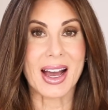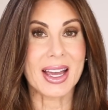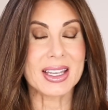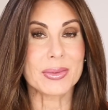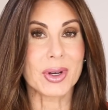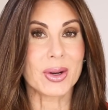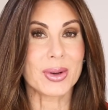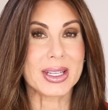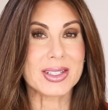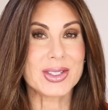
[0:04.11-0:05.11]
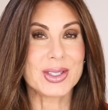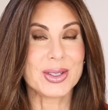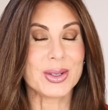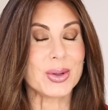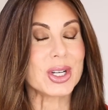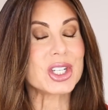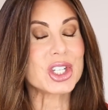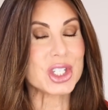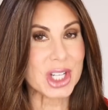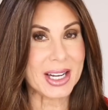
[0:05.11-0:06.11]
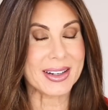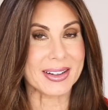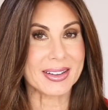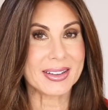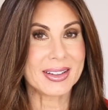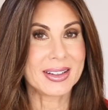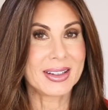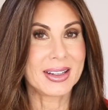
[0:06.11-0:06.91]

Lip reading: I am going to share